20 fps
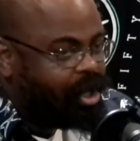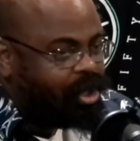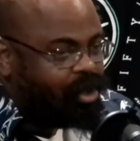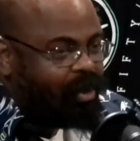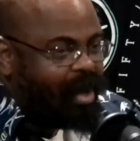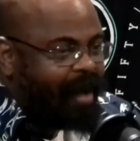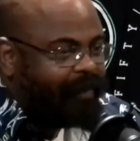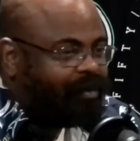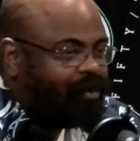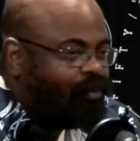
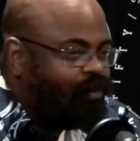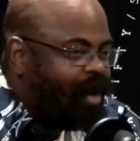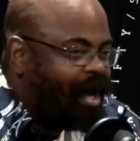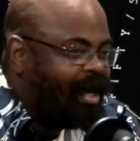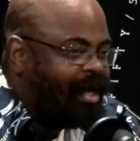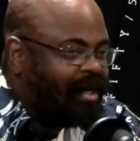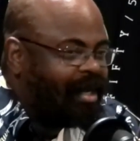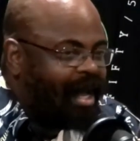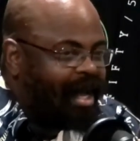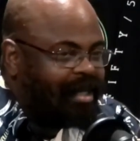You have to
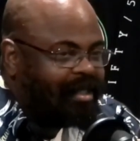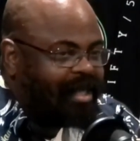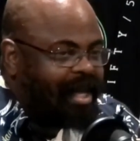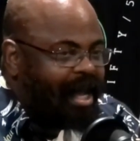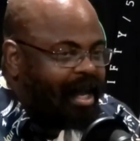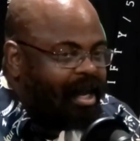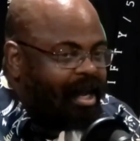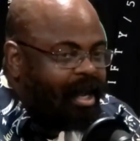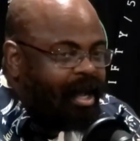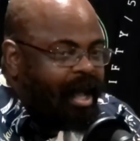recognize
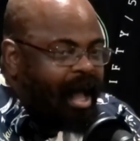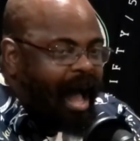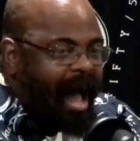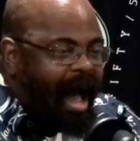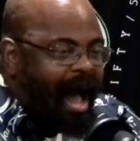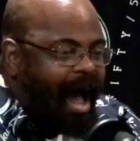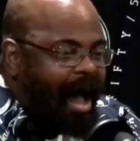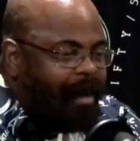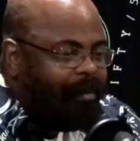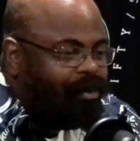that
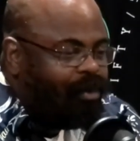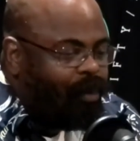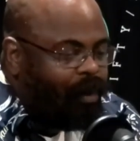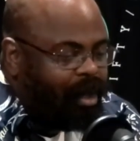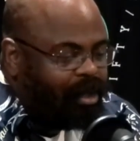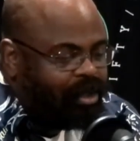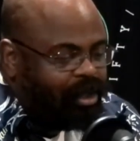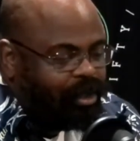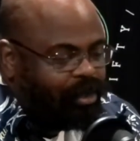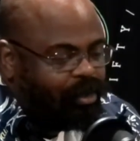I'm
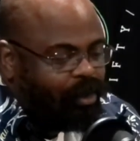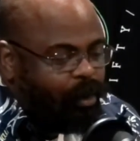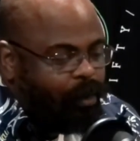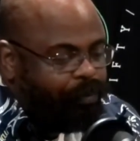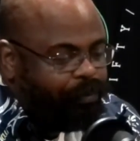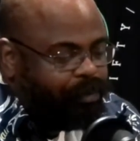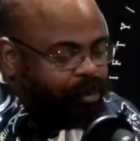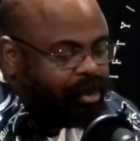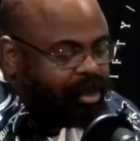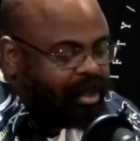going to go
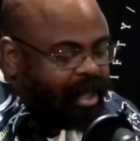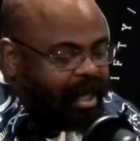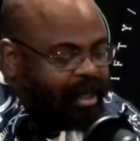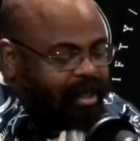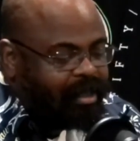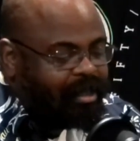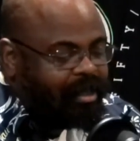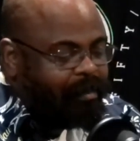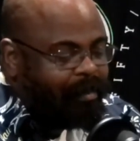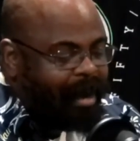through
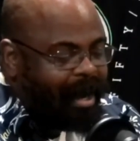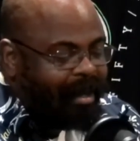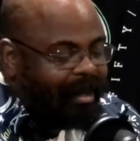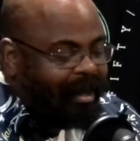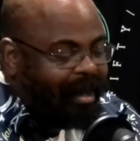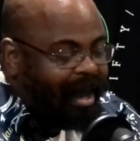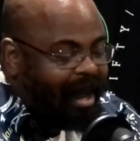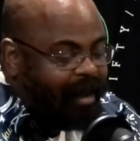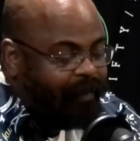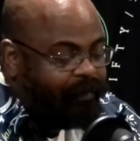stages in my
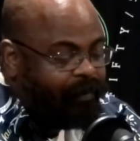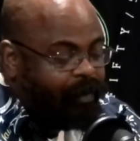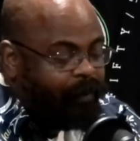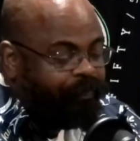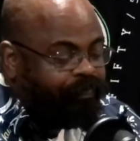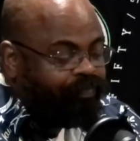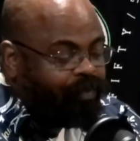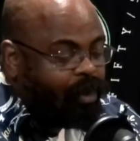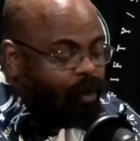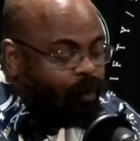life
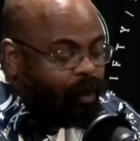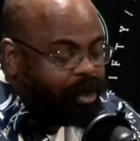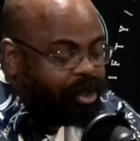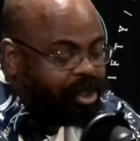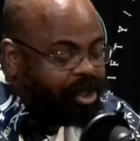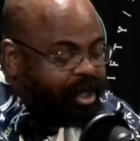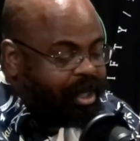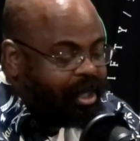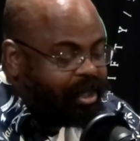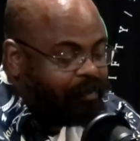where
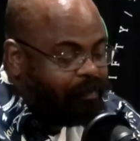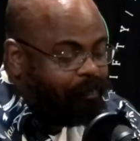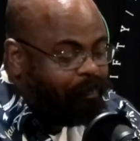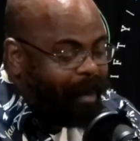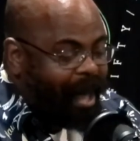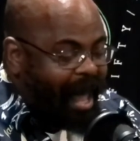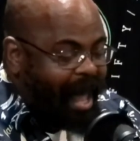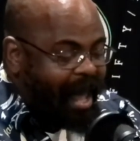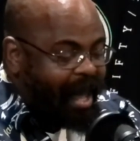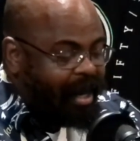shit is
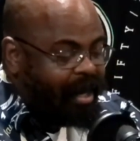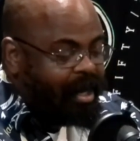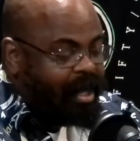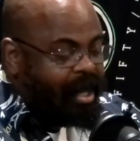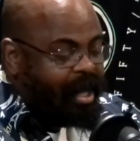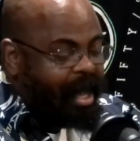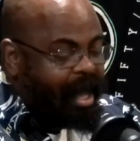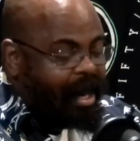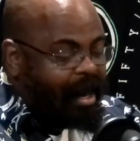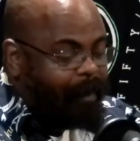bad,
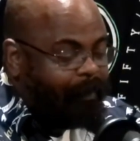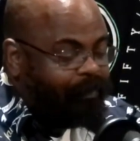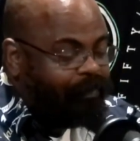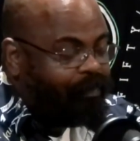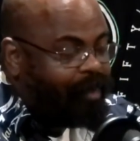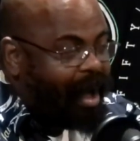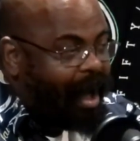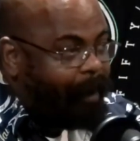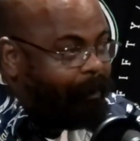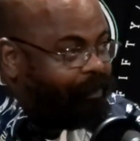and
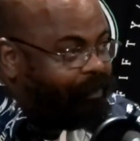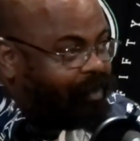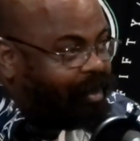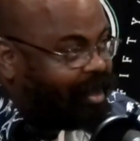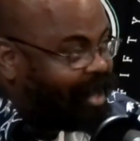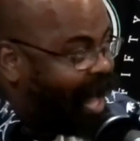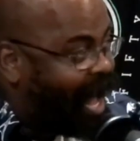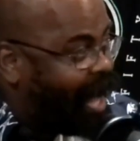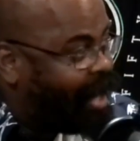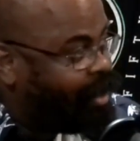I'm
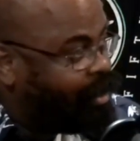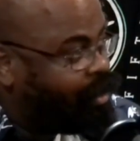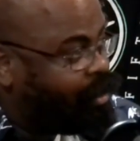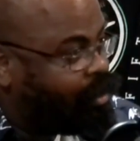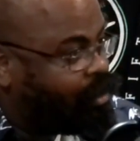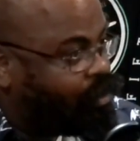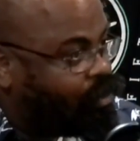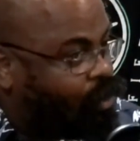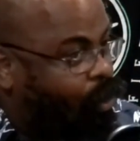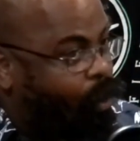not
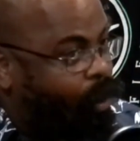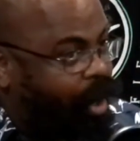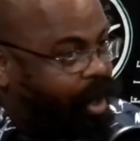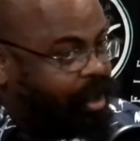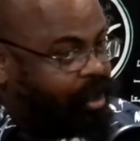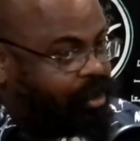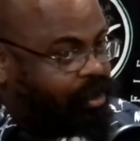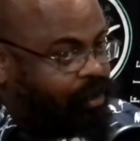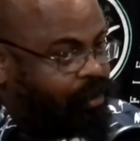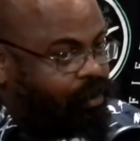
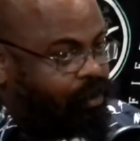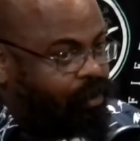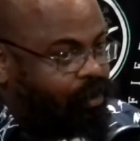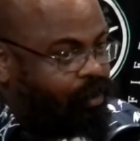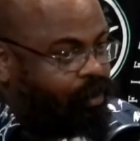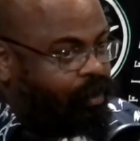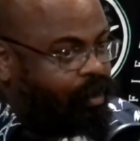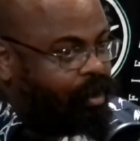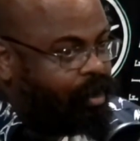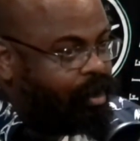going
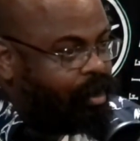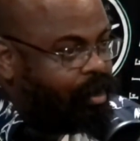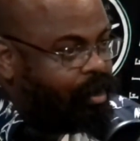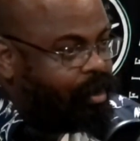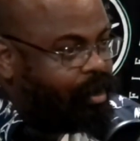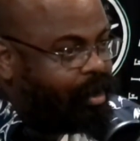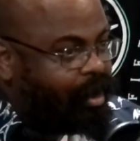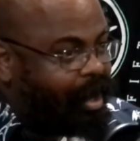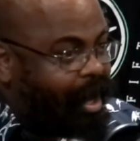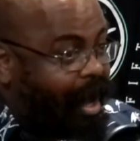to,
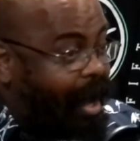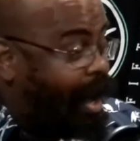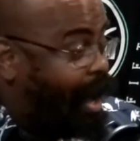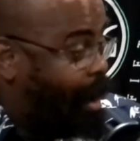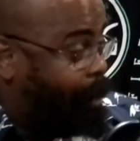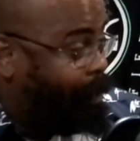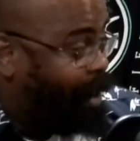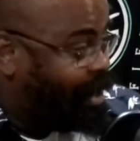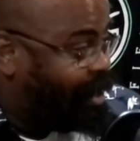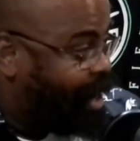
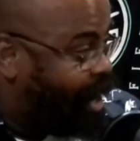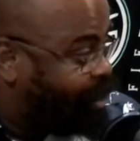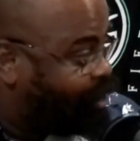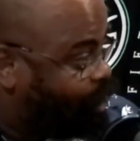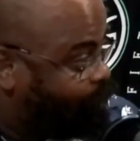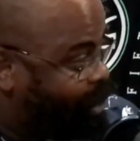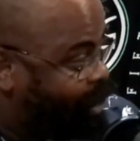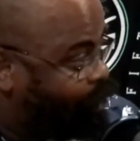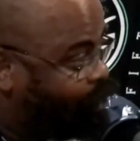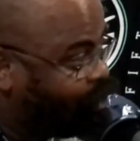I might not
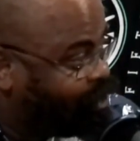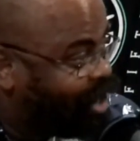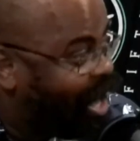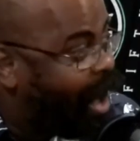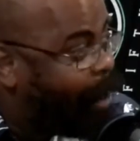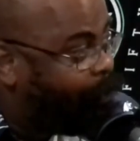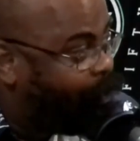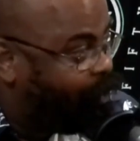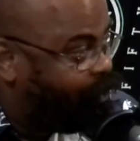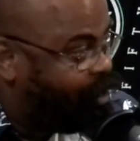come out on
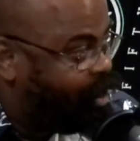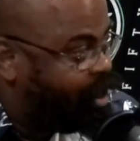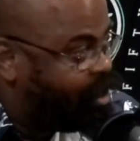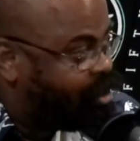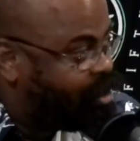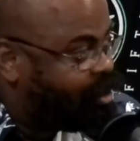top on this.